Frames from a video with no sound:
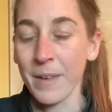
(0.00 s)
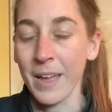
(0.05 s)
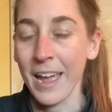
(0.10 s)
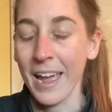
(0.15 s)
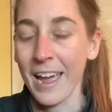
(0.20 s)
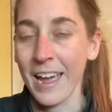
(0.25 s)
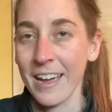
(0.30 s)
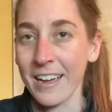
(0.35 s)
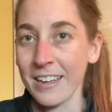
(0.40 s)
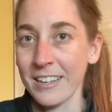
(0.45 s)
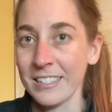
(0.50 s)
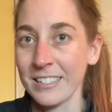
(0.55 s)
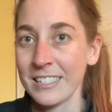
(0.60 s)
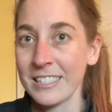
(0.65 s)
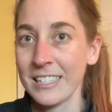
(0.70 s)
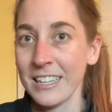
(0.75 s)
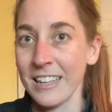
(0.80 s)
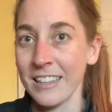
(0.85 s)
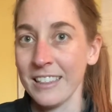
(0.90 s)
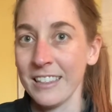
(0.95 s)
As
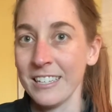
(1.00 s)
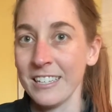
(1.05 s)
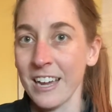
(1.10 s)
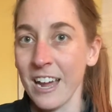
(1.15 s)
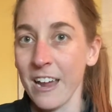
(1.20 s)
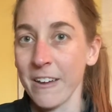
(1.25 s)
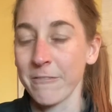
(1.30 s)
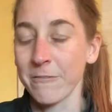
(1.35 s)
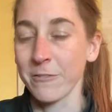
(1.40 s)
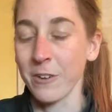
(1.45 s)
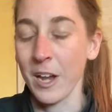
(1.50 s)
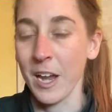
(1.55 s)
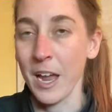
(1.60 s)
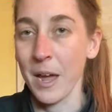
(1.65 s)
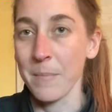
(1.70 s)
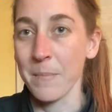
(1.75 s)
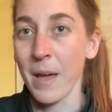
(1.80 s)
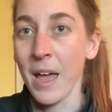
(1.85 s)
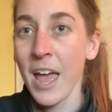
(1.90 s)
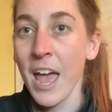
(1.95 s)
the
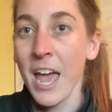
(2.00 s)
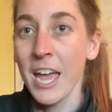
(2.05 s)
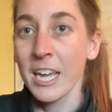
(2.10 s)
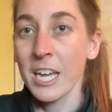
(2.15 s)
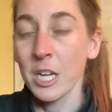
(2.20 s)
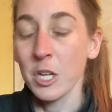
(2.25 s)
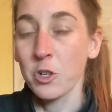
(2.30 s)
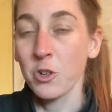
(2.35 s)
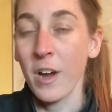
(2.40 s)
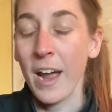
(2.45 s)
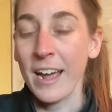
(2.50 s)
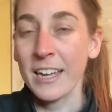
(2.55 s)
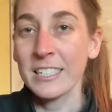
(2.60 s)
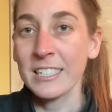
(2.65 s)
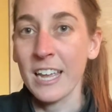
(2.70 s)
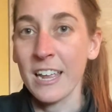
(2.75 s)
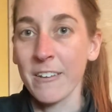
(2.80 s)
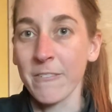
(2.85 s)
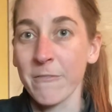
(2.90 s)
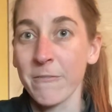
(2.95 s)
diaphragm contracts
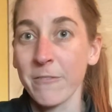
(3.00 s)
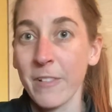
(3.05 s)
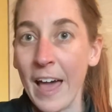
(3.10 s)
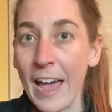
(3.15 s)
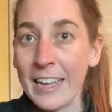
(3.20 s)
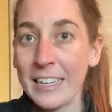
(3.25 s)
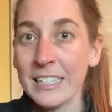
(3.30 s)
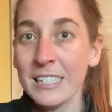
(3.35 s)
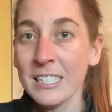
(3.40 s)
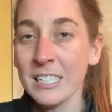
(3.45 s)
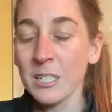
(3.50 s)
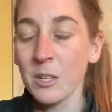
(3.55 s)
and flattens,